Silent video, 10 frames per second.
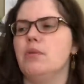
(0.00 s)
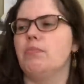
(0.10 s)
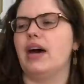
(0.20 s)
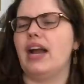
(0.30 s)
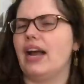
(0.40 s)

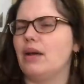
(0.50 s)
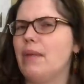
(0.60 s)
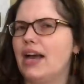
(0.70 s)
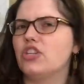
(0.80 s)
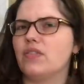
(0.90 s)
But I
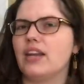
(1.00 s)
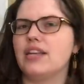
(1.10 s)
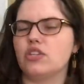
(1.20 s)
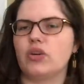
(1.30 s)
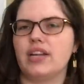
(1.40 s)
imagine that
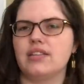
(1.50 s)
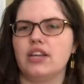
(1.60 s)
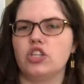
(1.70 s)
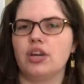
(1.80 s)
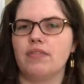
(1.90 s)
his
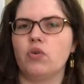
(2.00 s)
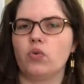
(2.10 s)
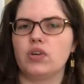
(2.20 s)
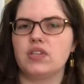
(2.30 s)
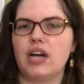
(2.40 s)
translation of the
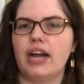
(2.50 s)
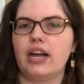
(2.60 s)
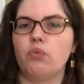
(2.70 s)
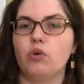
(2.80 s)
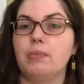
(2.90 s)

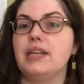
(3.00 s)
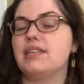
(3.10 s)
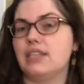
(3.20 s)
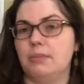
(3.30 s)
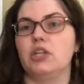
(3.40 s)
Oresteia will be
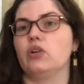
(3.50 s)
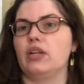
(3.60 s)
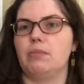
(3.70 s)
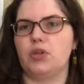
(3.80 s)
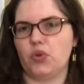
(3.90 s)

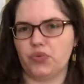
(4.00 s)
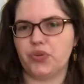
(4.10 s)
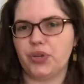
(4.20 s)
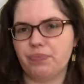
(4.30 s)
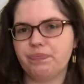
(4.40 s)
similarly
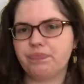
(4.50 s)
beautiful.